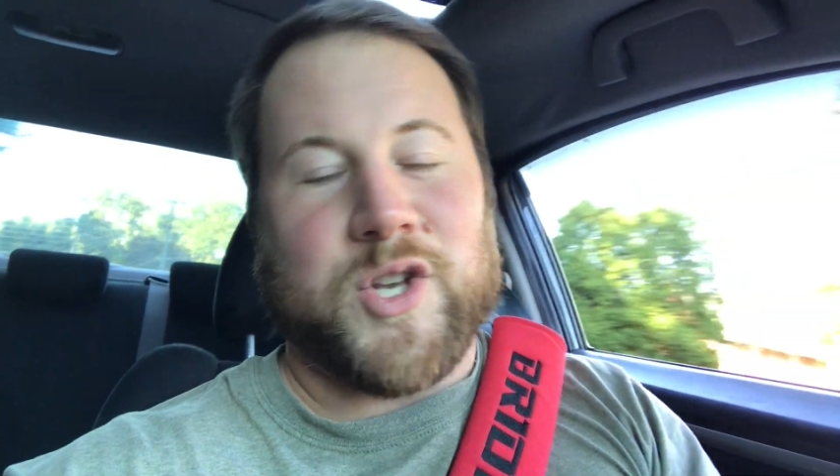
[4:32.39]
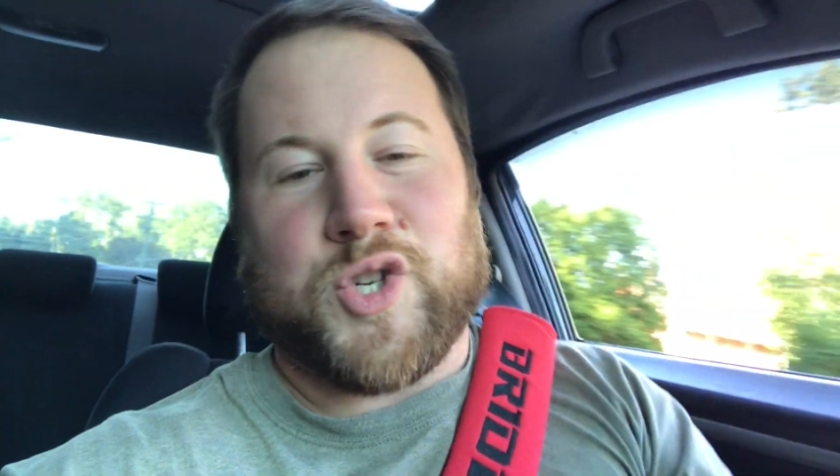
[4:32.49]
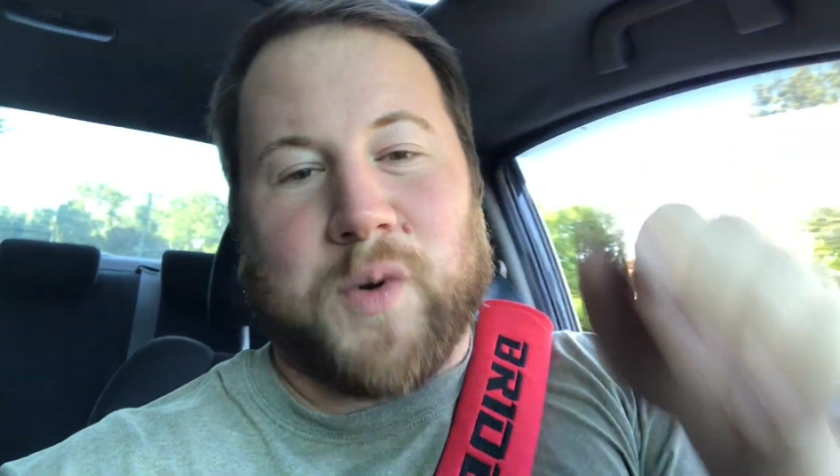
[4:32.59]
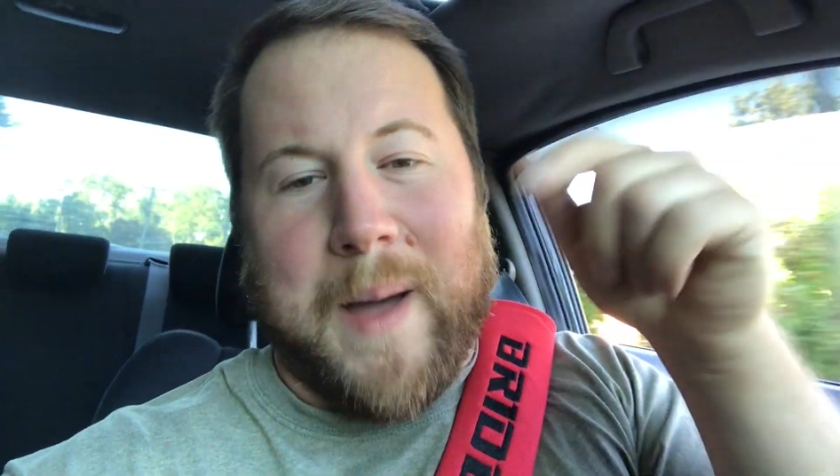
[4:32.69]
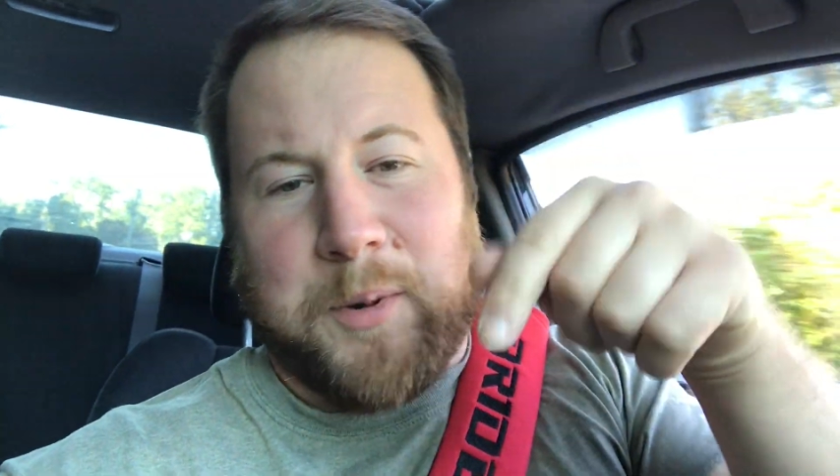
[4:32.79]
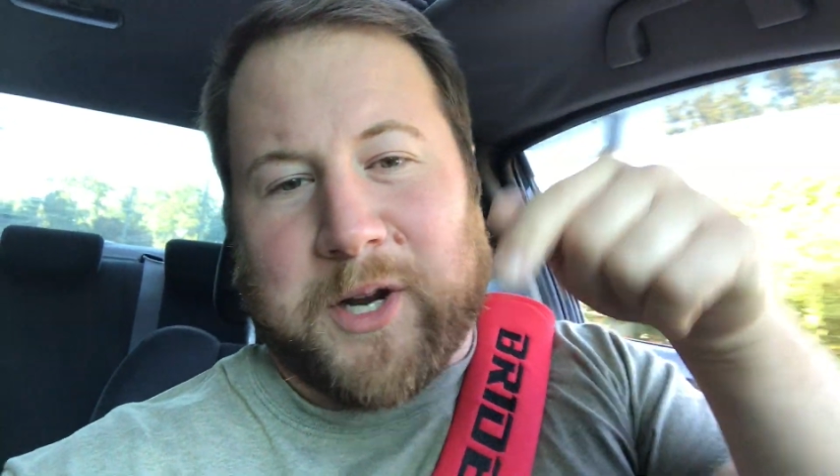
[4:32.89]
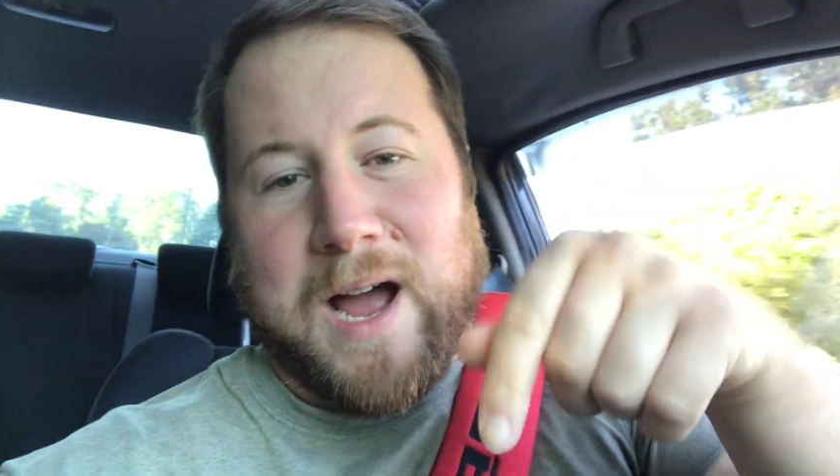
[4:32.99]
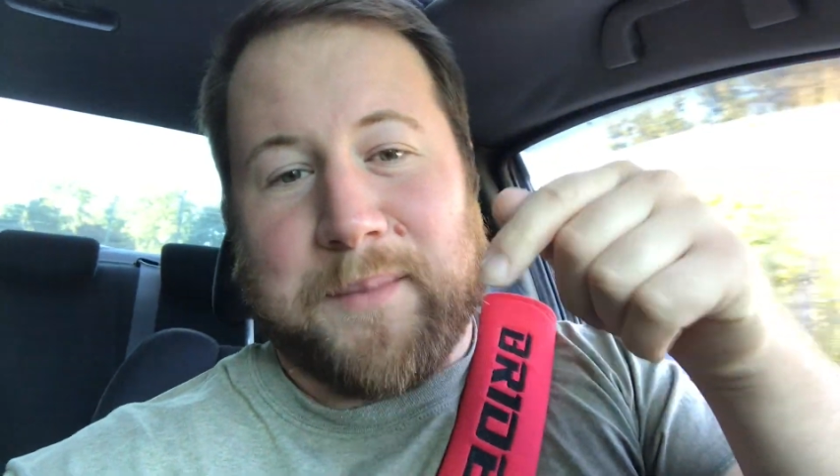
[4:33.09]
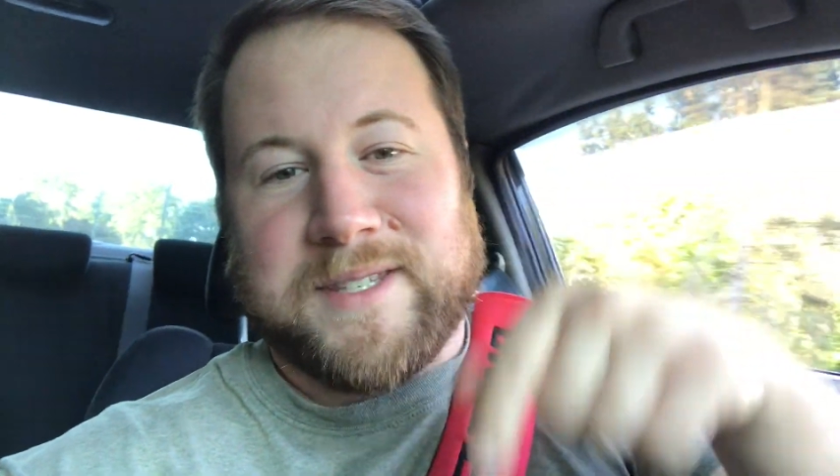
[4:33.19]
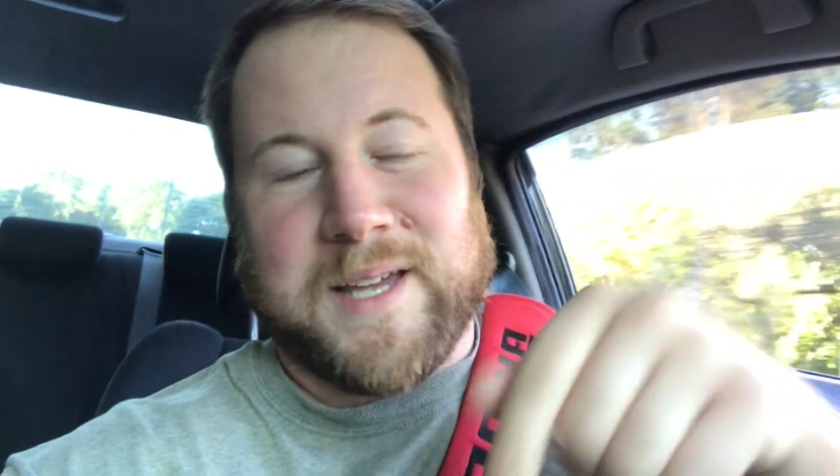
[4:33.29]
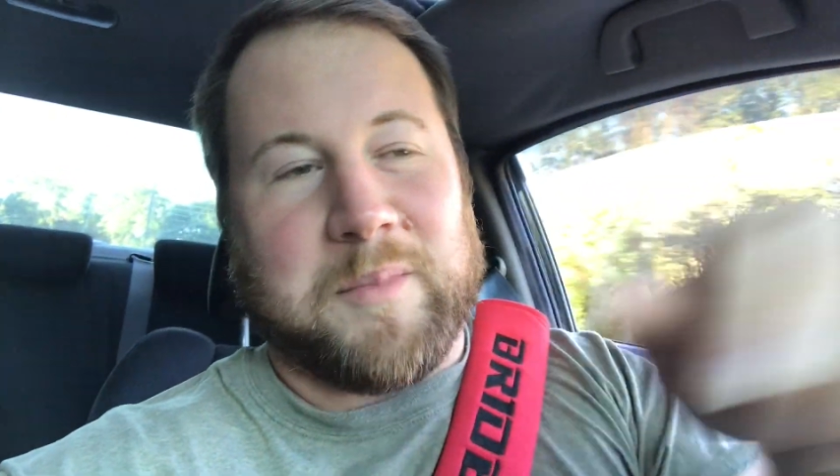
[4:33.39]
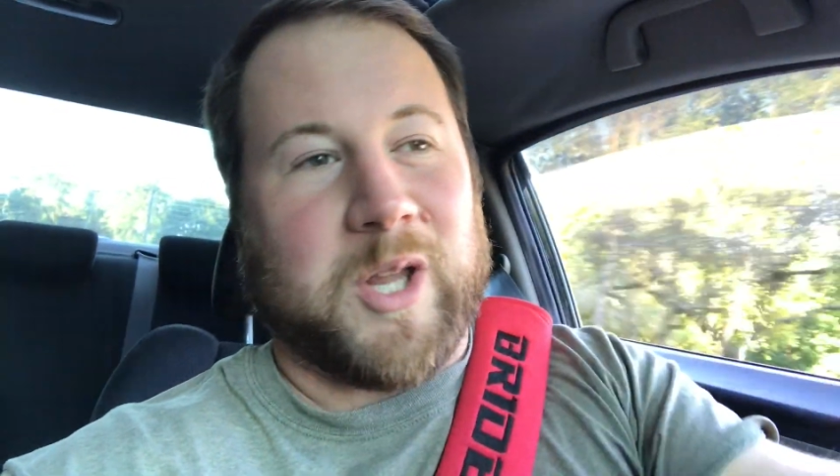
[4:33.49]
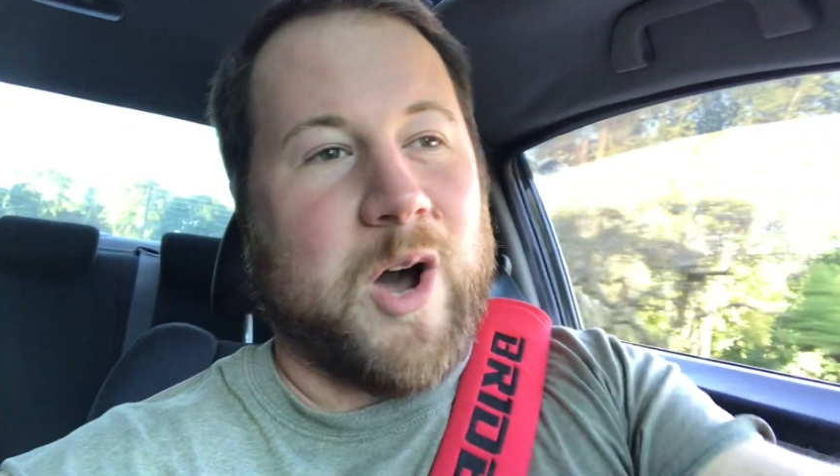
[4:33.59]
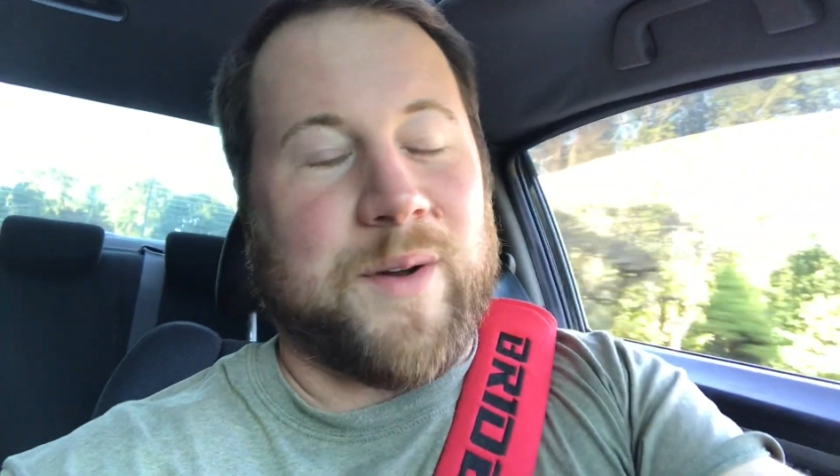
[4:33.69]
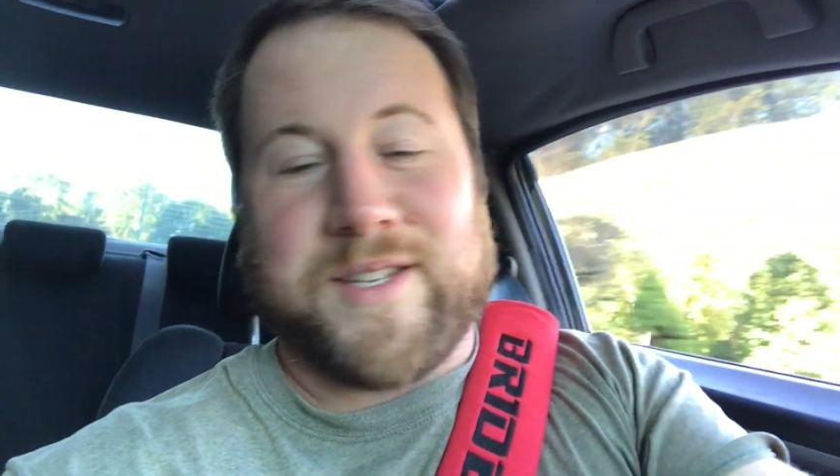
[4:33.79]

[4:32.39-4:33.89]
drop your comments down below.